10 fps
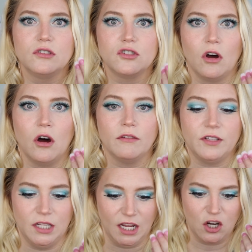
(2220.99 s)

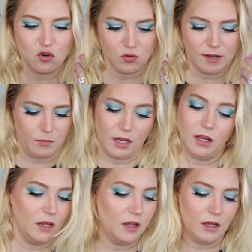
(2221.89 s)
soft and like creamy.
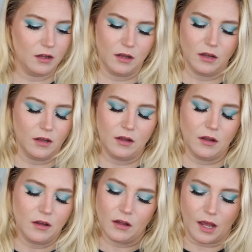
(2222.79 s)

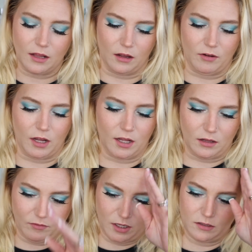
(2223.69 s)
I love it, I
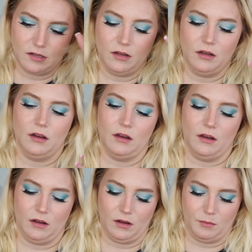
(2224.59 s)
love it.
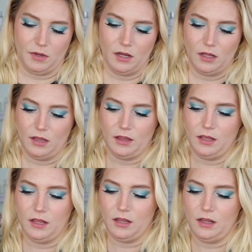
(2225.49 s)
Um,
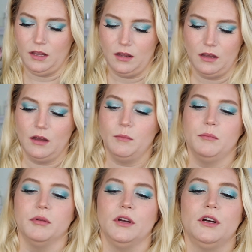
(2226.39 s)
the
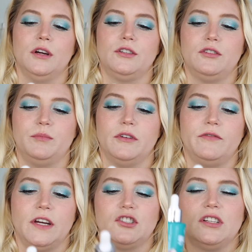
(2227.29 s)
Blur to
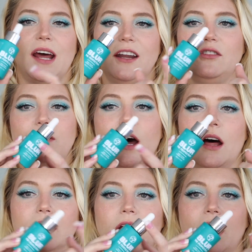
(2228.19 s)
Perfection, I do
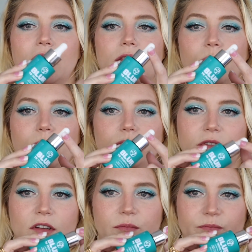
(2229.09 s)
not like the,
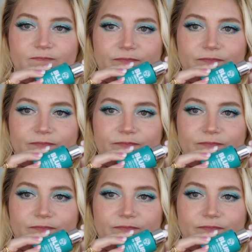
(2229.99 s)
the,